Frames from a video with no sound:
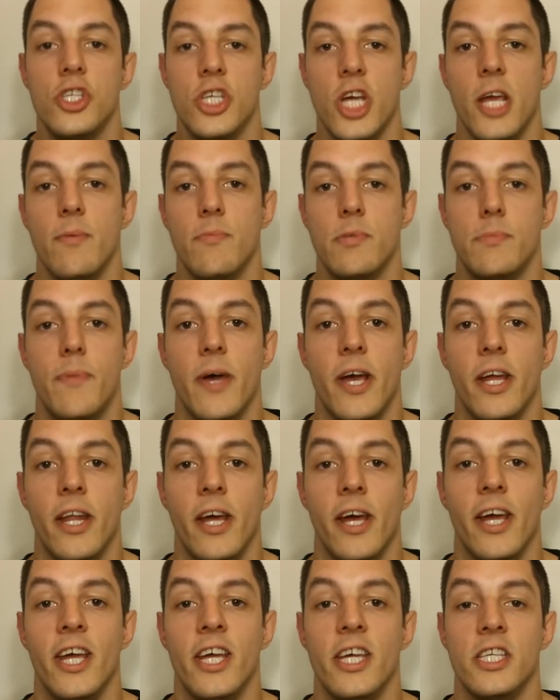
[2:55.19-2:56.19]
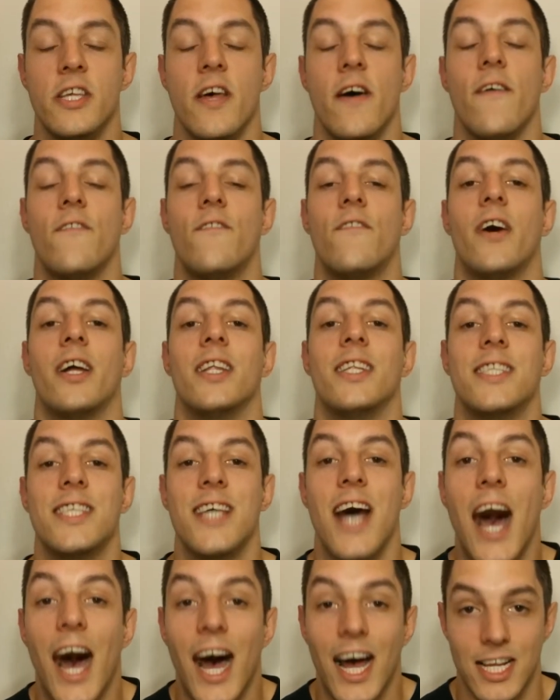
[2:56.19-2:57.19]
James Spader is
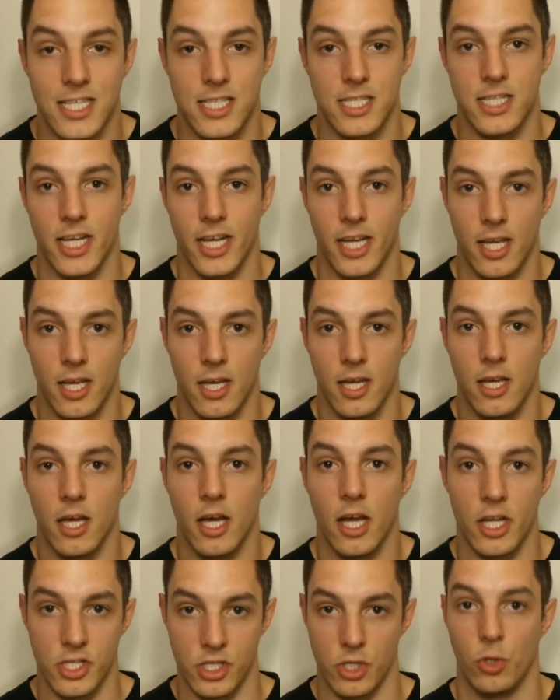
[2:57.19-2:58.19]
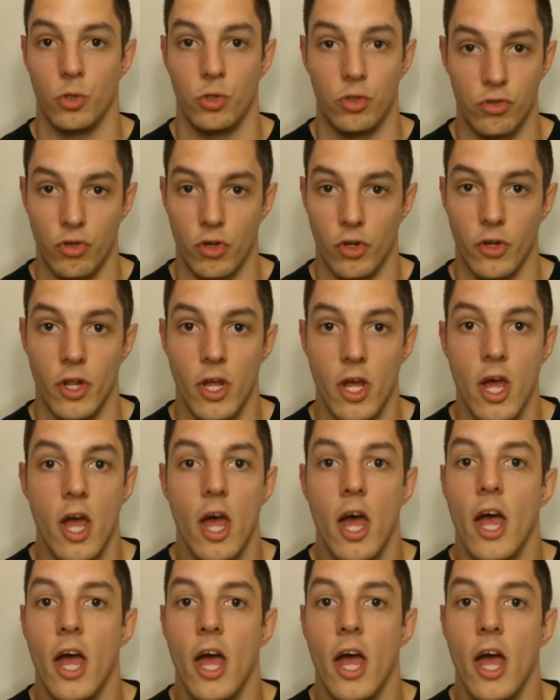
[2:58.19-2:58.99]
fantastic as Ultron.